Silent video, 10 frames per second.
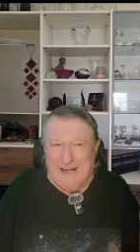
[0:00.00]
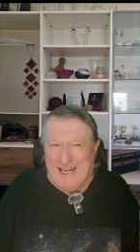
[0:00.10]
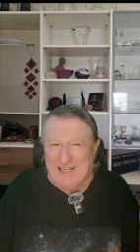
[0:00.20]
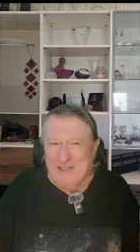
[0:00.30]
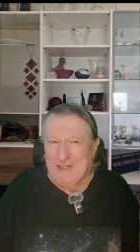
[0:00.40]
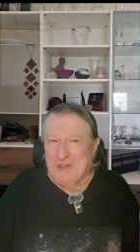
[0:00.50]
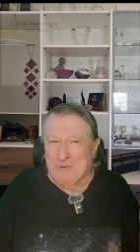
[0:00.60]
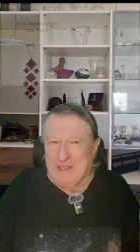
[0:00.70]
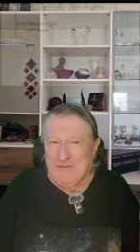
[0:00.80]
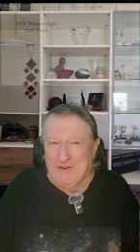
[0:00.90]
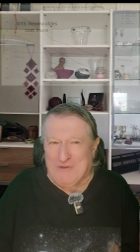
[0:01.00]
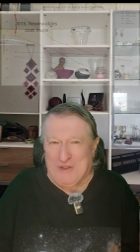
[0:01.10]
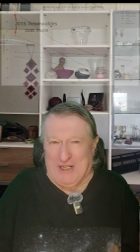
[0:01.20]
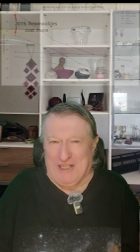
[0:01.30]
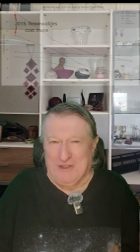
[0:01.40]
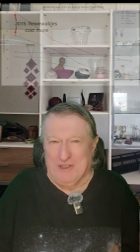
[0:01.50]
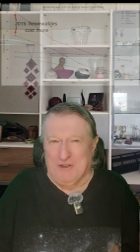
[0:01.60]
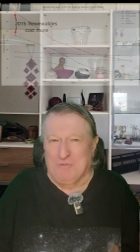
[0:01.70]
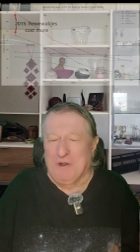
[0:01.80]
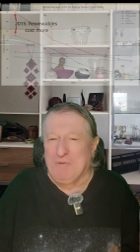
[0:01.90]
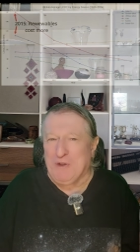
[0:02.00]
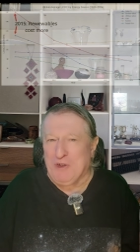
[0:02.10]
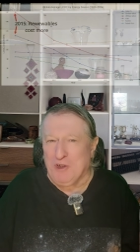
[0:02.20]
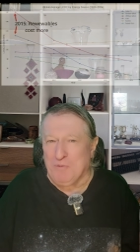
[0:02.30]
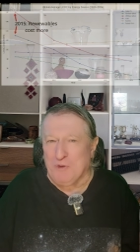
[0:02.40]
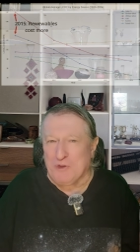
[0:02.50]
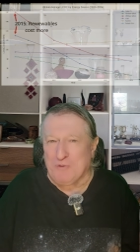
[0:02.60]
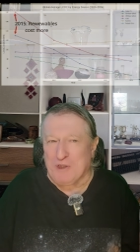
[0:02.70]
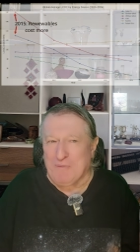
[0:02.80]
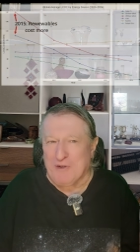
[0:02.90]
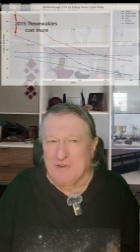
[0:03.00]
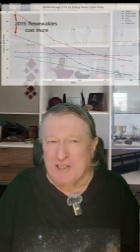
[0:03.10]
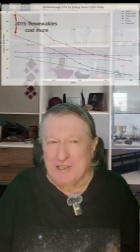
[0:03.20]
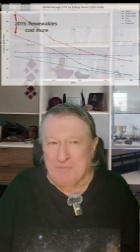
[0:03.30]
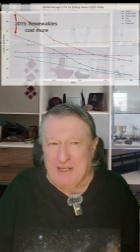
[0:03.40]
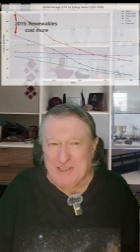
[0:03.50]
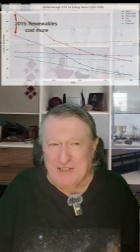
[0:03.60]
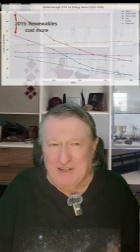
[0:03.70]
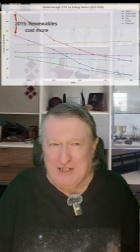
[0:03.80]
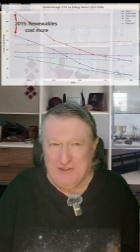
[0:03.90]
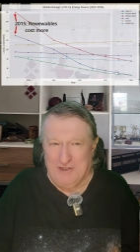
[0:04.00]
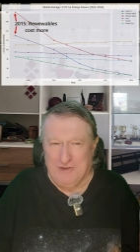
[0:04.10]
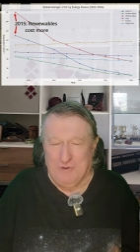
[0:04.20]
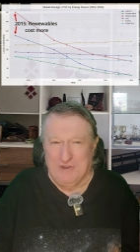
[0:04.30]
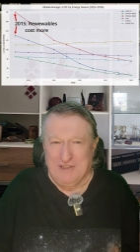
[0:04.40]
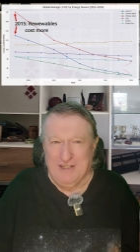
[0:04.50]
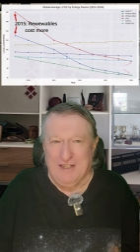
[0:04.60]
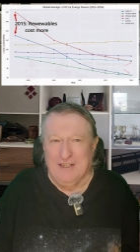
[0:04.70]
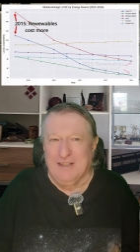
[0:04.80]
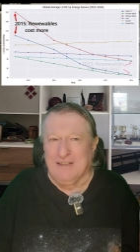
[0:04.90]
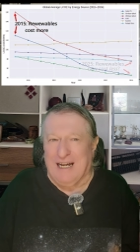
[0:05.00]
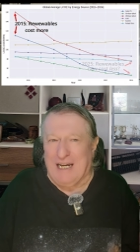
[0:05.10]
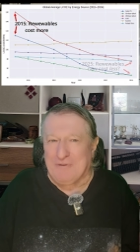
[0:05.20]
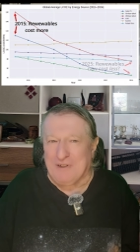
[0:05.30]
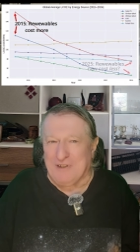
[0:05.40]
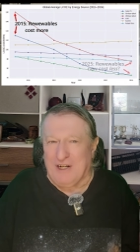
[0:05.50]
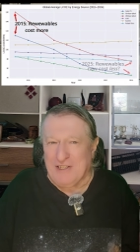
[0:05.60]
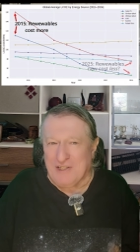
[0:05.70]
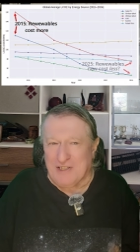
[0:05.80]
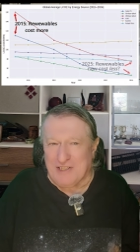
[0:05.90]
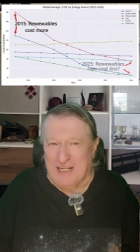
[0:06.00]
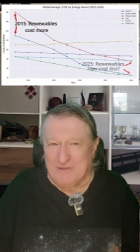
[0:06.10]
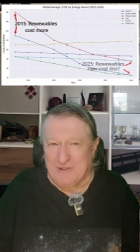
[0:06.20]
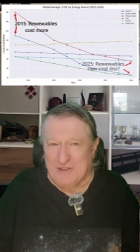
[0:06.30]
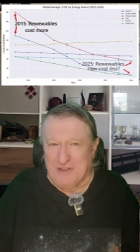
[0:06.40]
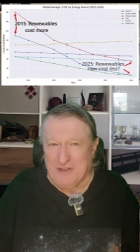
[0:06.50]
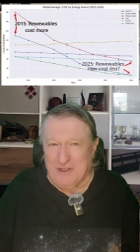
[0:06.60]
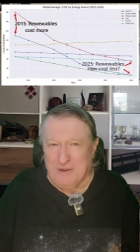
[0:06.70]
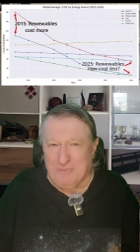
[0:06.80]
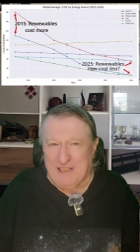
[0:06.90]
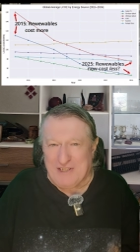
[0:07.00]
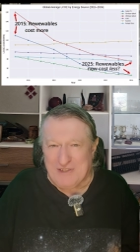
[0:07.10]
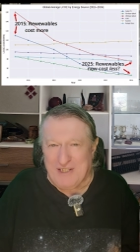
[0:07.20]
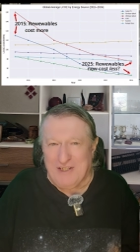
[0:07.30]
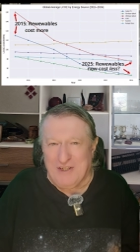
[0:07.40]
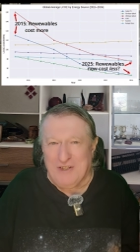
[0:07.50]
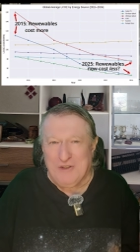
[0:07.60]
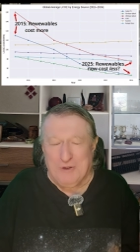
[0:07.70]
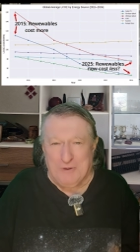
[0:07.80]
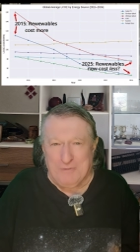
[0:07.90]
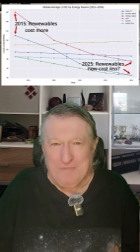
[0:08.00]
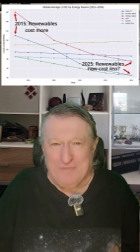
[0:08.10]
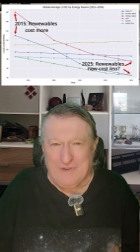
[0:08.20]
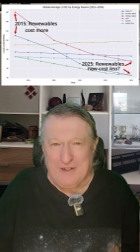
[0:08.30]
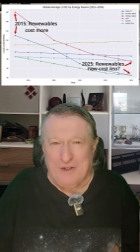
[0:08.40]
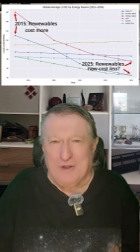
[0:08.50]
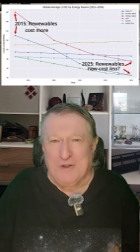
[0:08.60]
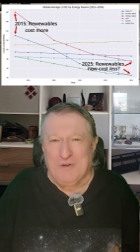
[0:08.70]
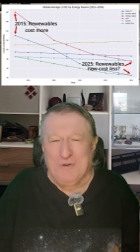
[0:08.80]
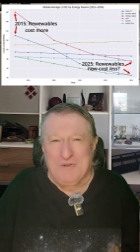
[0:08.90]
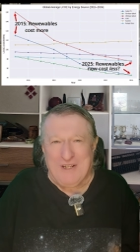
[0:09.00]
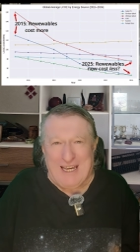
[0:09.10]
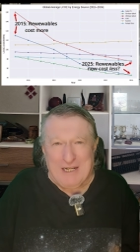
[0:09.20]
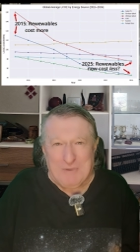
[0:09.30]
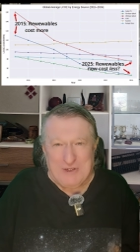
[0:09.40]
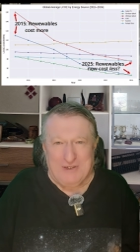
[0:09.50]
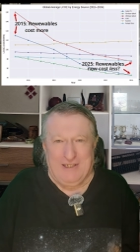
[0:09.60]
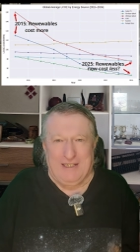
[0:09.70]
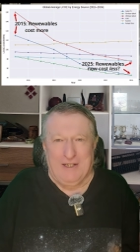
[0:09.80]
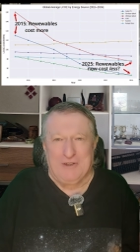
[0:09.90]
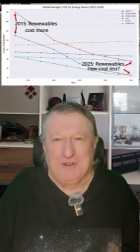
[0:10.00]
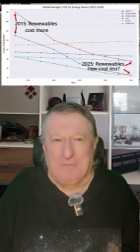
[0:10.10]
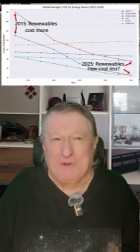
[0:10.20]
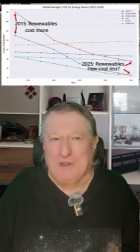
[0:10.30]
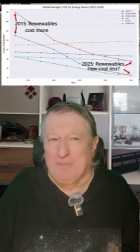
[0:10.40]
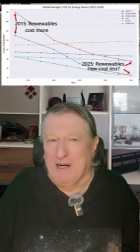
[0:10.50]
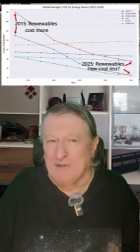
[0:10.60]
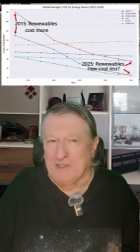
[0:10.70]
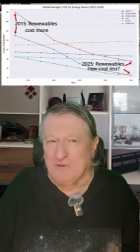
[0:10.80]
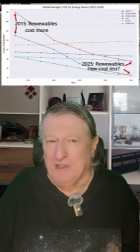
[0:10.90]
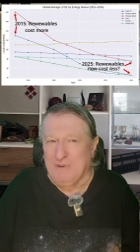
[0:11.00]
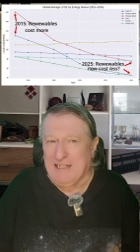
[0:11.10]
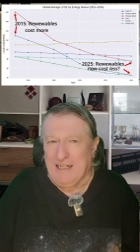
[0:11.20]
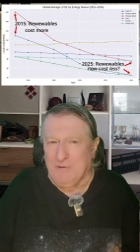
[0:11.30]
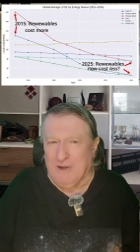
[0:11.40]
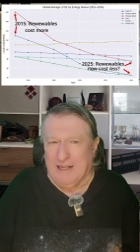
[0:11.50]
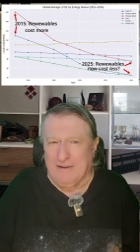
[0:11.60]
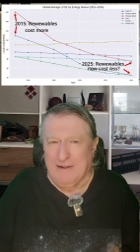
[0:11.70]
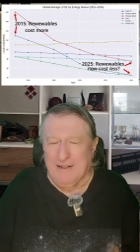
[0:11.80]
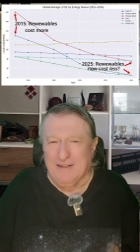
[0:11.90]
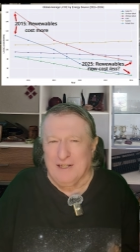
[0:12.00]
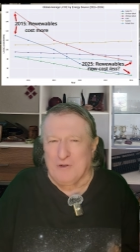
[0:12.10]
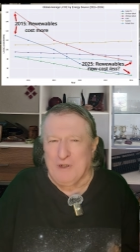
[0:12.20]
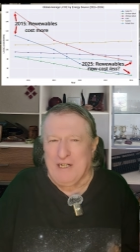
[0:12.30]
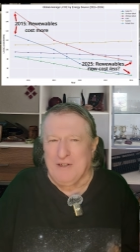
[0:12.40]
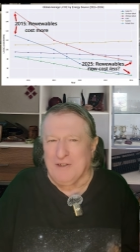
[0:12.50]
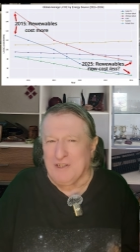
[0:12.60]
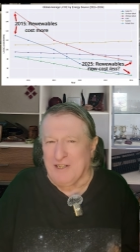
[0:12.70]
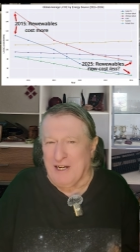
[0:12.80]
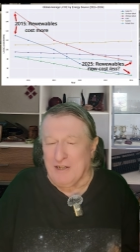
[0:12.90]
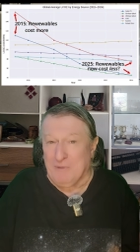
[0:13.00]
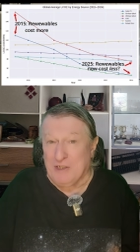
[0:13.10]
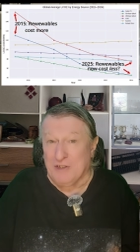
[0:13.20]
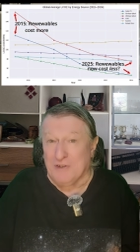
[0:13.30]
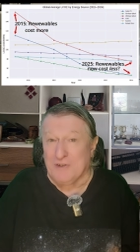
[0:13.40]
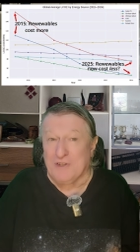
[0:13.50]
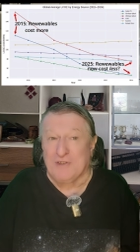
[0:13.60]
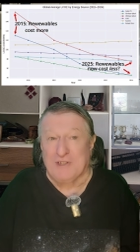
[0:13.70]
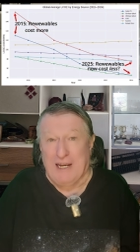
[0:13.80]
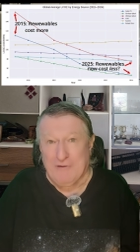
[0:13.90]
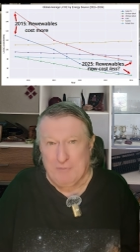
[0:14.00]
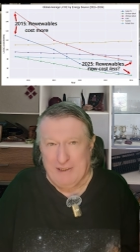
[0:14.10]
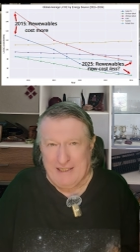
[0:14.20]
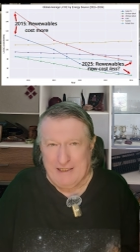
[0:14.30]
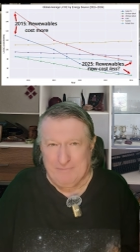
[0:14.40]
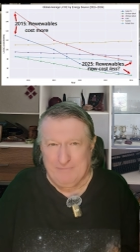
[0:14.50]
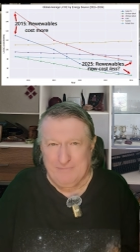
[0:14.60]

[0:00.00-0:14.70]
Back in 2015, when renewables were the most expensive energy source, 196 countries, plus the EU, unanimously adopted the Paris Agreement anyway, agreeing to cut emissions to save the planet.